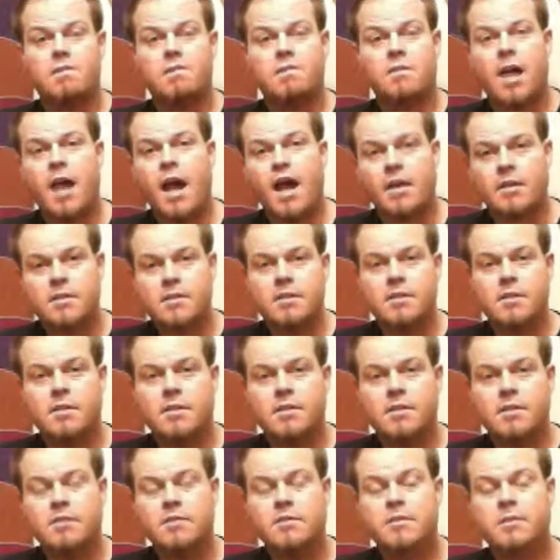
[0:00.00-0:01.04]
Flax
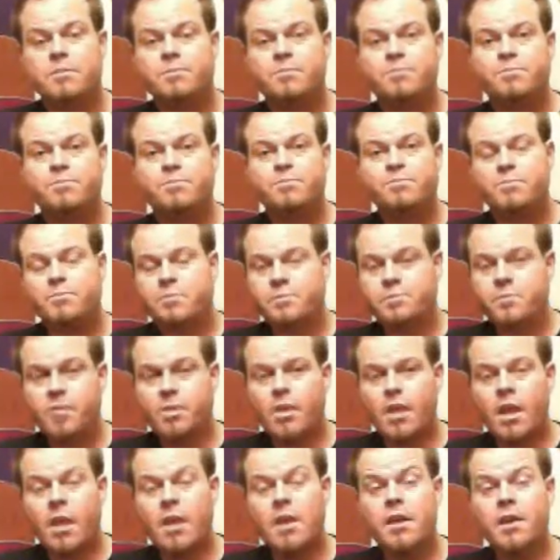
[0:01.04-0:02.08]
seeds
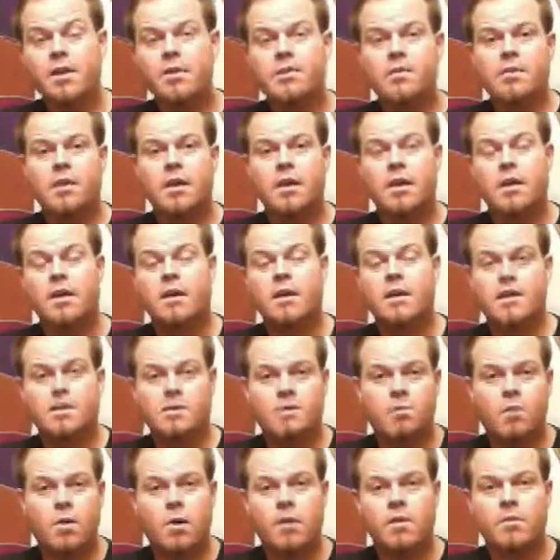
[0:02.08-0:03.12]
is
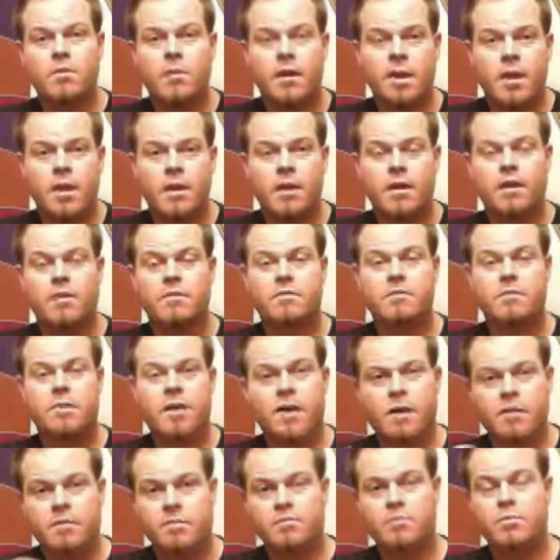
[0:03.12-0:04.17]
one way
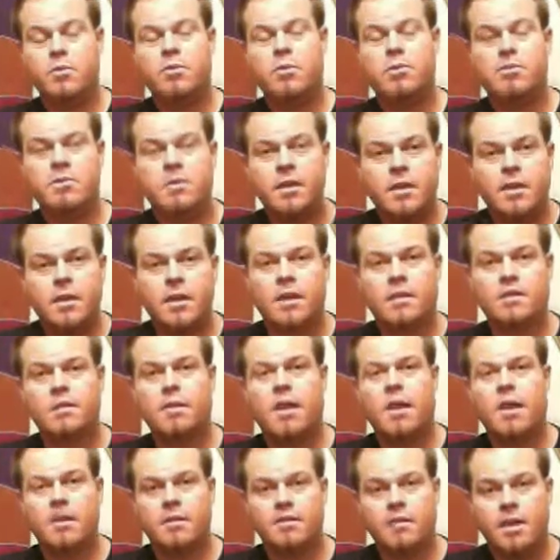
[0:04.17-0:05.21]
of brooming
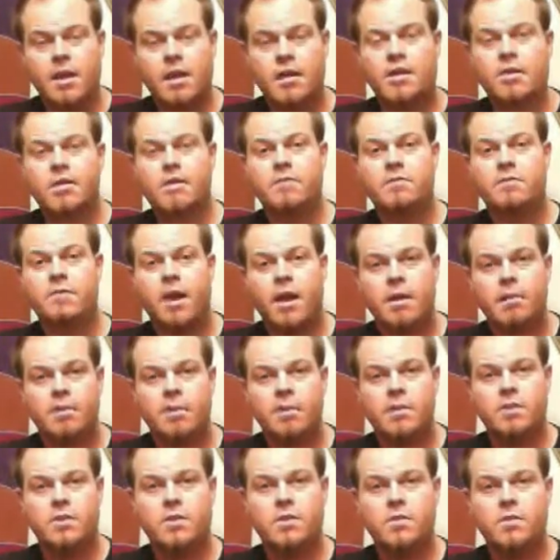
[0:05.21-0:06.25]
and getting the
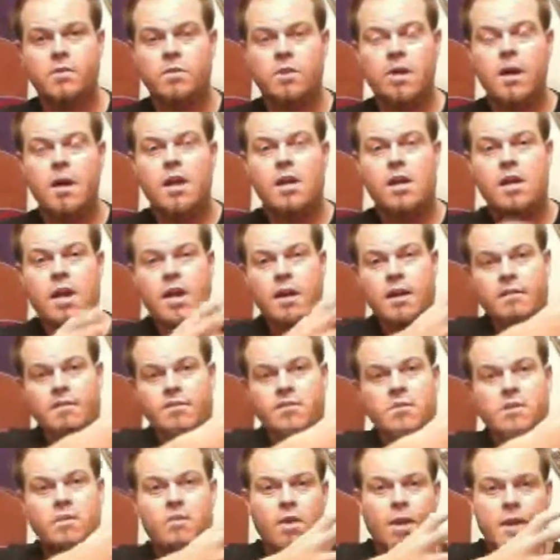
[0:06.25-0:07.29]
fiber to kind of
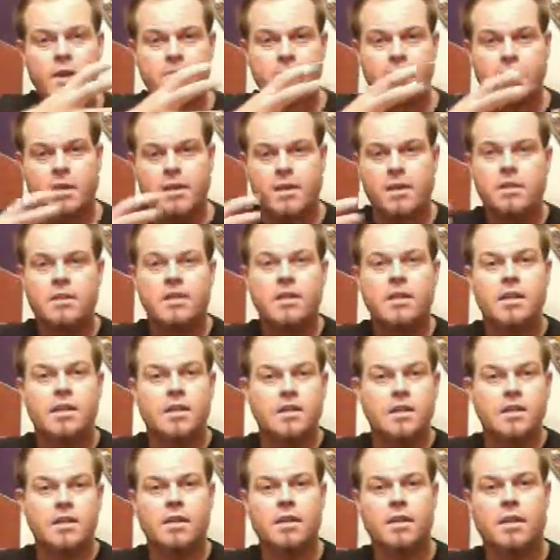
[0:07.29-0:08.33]
scrape and
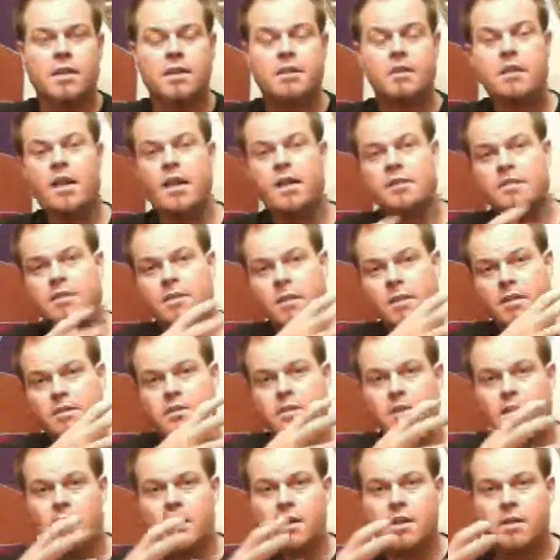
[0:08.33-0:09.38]
clean the
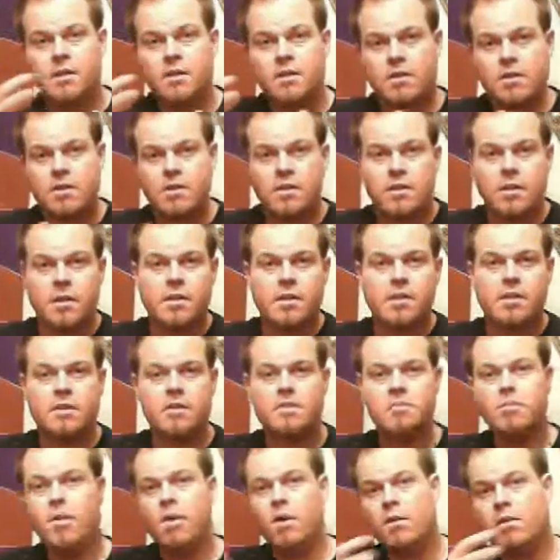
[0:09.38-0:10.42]
intestines, to clean the
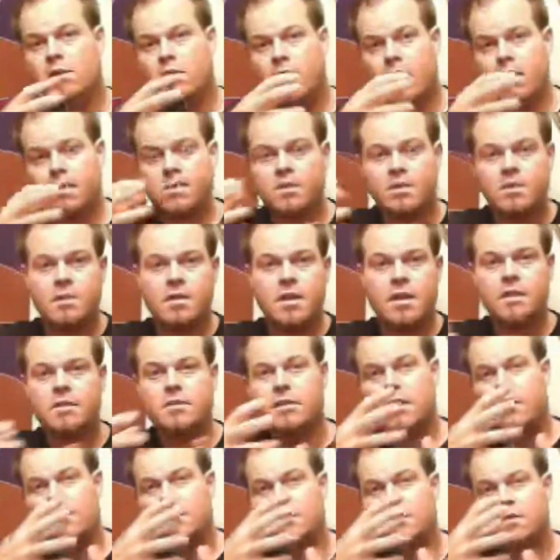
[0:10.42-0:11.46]
small, large
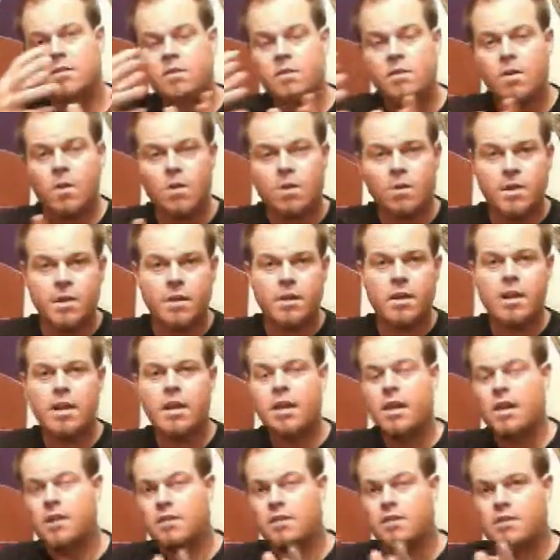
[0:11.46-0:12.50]
intestines, the colon,
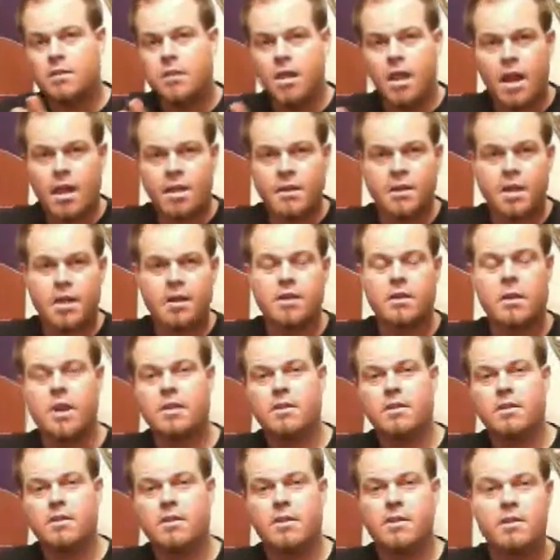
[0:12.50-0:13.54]

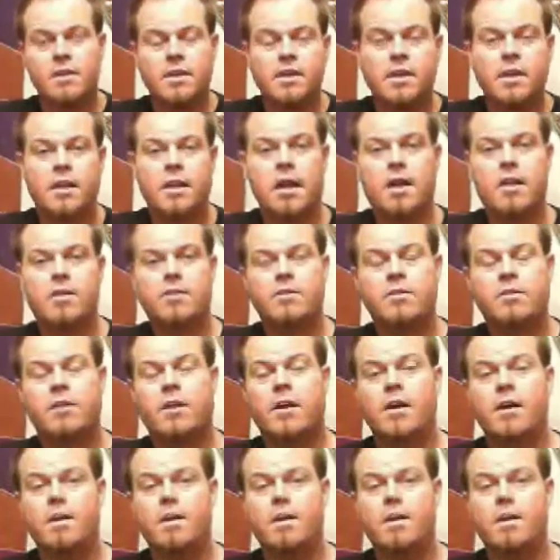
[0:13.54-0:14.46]
and clean it out.